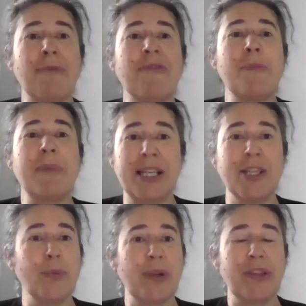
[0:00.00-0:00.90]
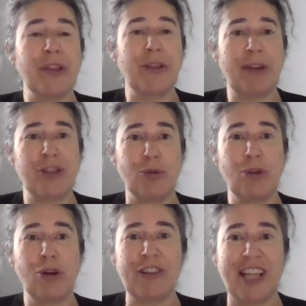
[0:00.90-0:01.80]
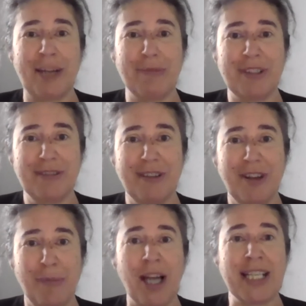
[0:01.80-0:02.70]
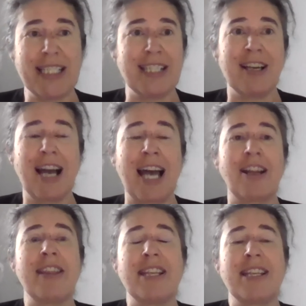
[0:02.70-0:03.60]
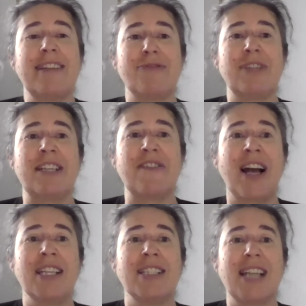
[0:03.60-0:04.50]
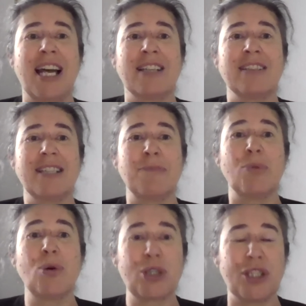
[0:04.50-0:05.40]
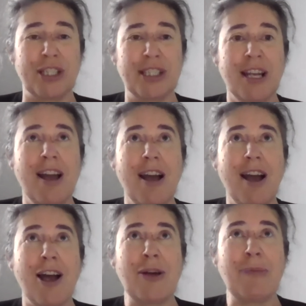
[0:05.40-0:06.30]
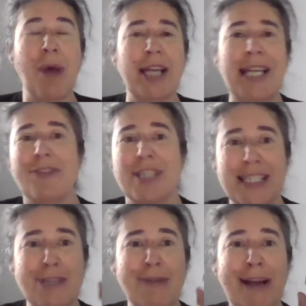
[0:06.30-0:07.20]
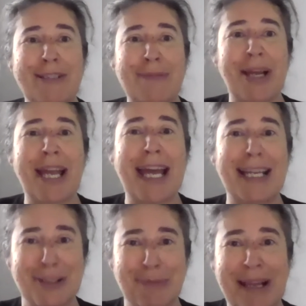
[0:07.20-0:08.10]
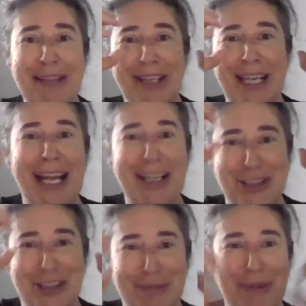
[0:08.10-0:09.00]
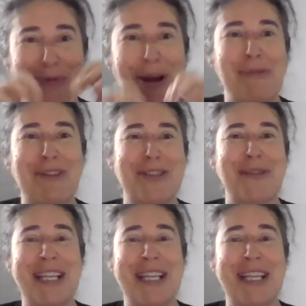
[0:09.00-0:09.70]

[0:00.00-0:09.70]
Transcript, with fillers: am familiar with the threshold concept um, idea, and I think it's really valid and important um, I'd have to dig around in my head to make the connections with what I was doing